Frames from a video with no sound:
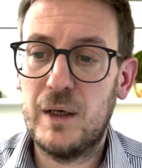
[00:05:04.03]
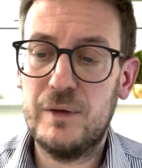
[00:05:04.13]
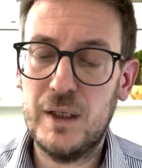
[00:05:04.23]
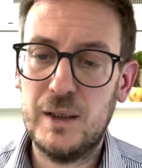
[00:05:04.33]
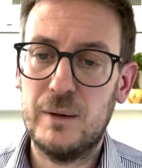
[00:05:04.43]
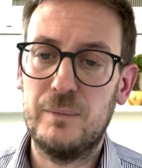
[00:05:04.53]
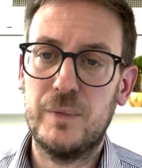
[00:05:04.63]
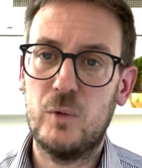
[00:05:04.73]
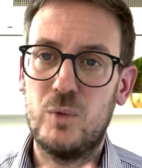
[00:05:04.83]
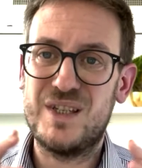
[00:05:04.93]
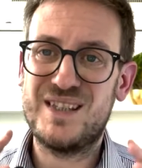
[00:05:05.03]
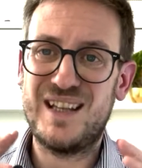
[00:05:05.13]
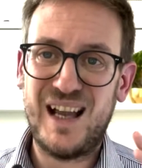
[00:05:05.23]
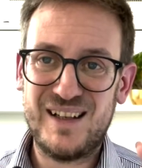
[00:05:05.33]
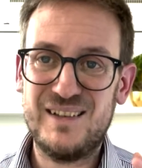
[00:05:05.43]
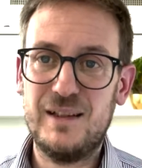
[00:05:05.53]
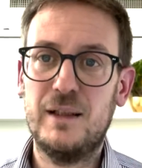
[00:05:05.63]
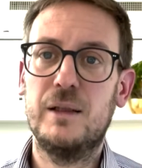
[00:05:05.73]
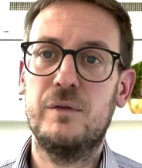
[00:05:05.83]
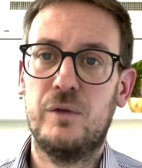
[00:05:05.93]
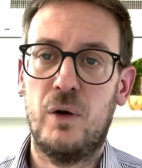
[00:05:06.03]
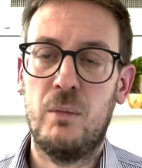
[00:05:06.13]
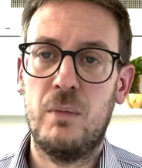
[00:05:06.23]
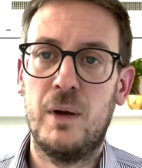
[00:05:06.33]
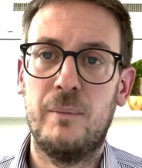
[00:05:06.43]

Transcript: think we started from